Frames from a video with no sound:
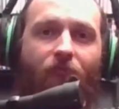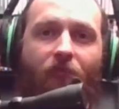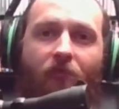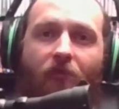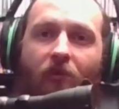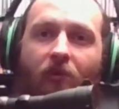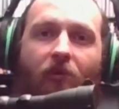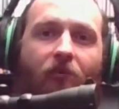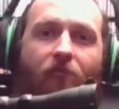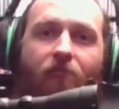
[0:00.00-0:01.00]
uh,
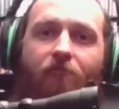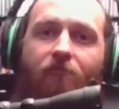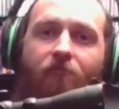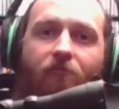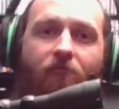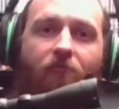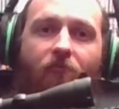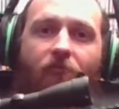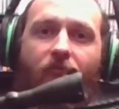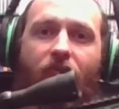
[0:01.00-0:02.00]

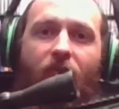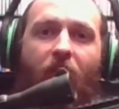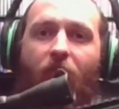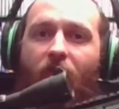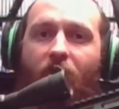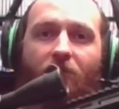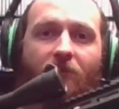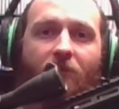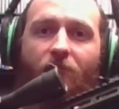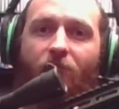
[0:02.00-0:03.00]
Cybergun
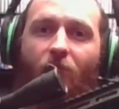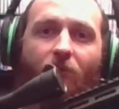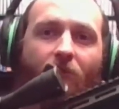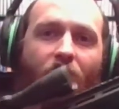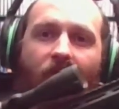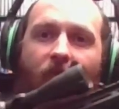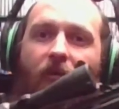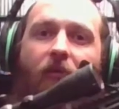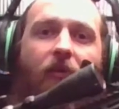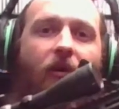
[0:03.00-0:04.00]
M4, and now
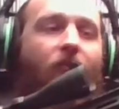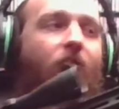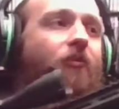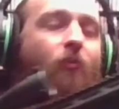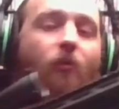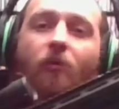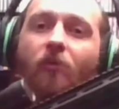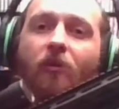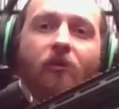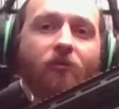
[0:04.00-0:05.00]
we have a
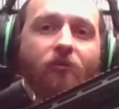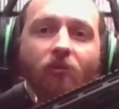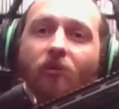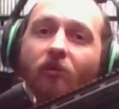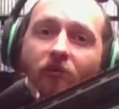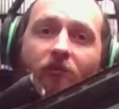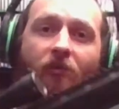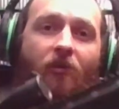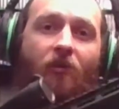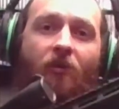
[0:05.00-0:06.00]
21-inch long
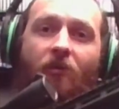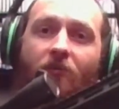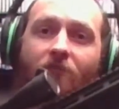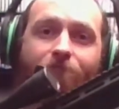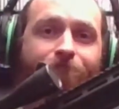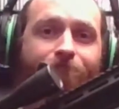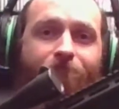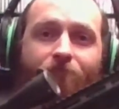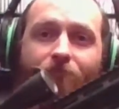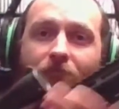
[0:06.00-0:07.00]

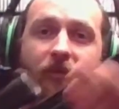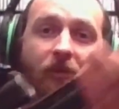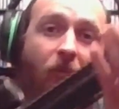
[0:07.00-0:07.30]
DMR.